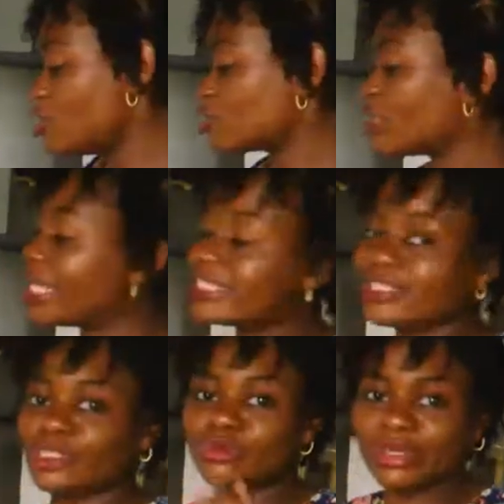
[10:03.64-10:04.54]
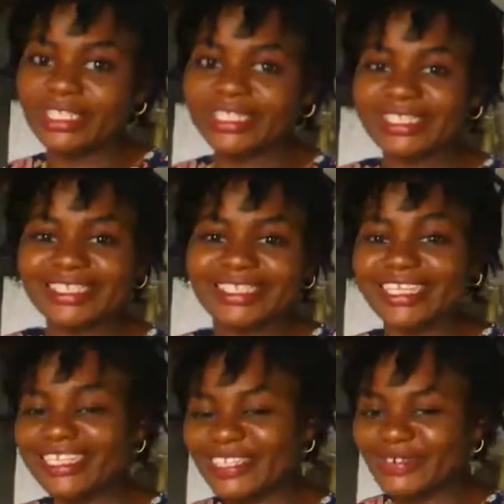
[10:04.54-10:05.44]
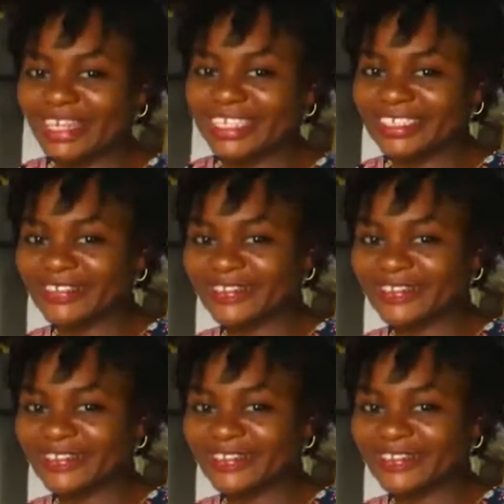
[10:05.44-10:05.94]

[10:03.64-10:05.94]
So let's just wait till it's ready.